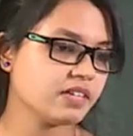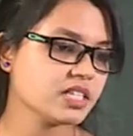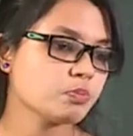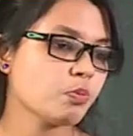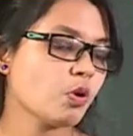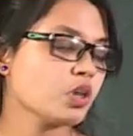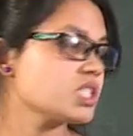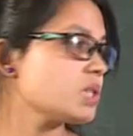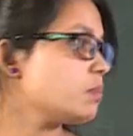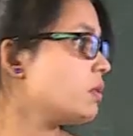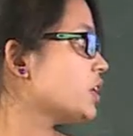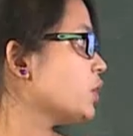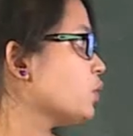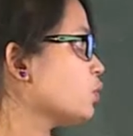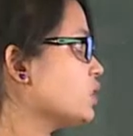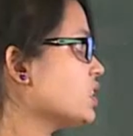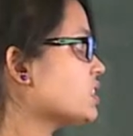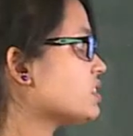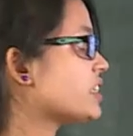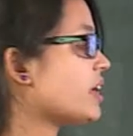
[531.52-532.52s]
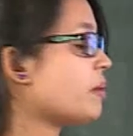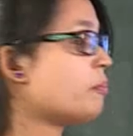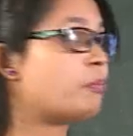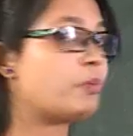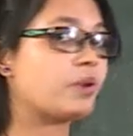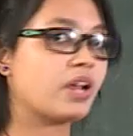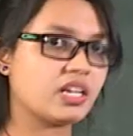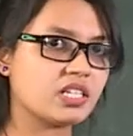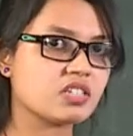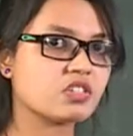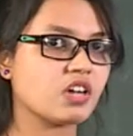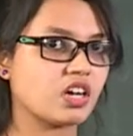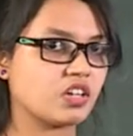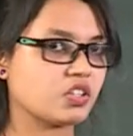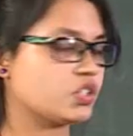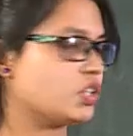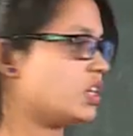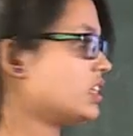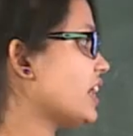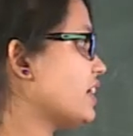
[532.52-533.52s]
is possible due to this temporary
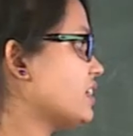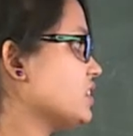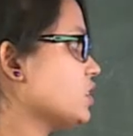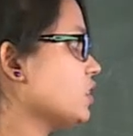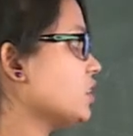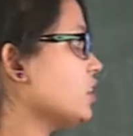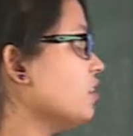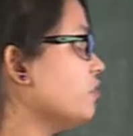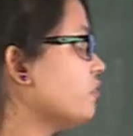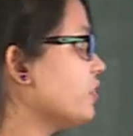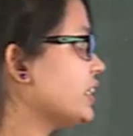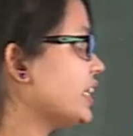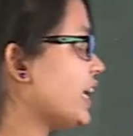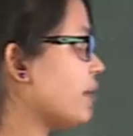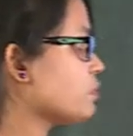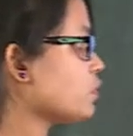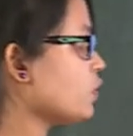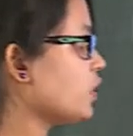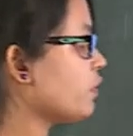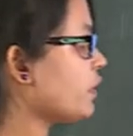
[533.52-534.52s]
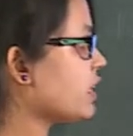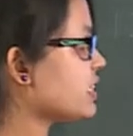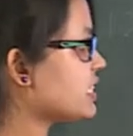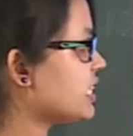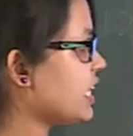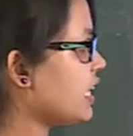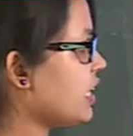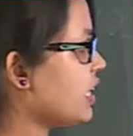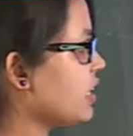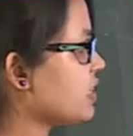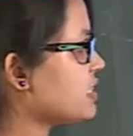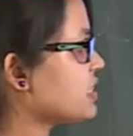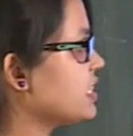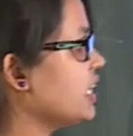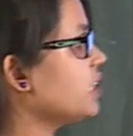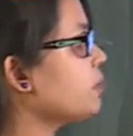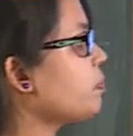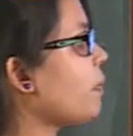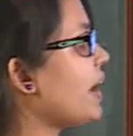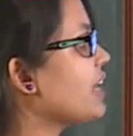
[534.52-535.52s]
structure, that is a coffer dam. So you can see here
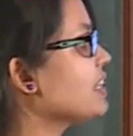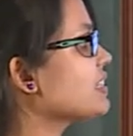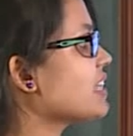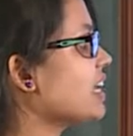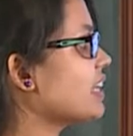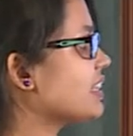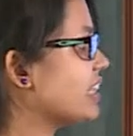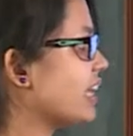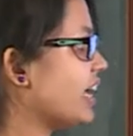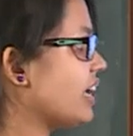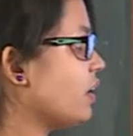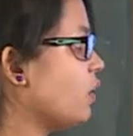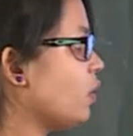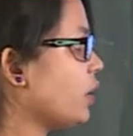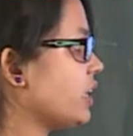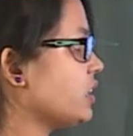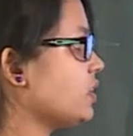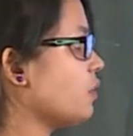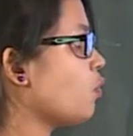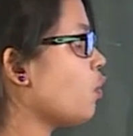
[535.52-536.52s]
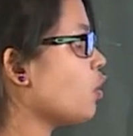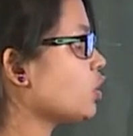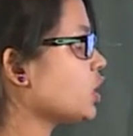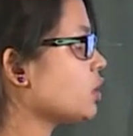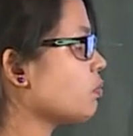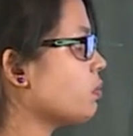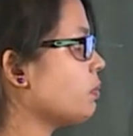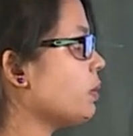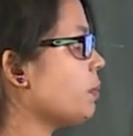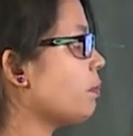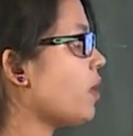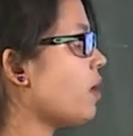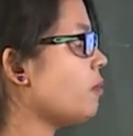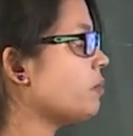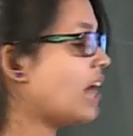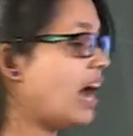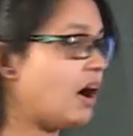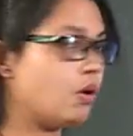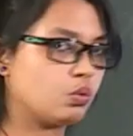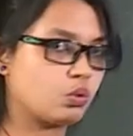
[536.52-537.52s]
seed piles are there. Okay, the water will be pumped
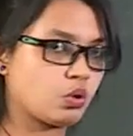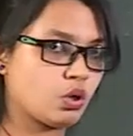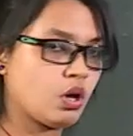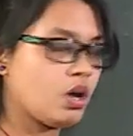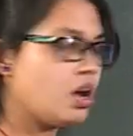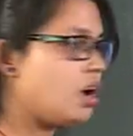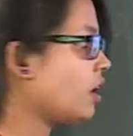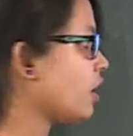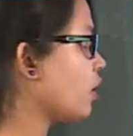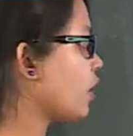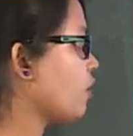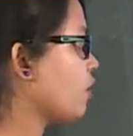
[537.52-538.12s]
out. Okay,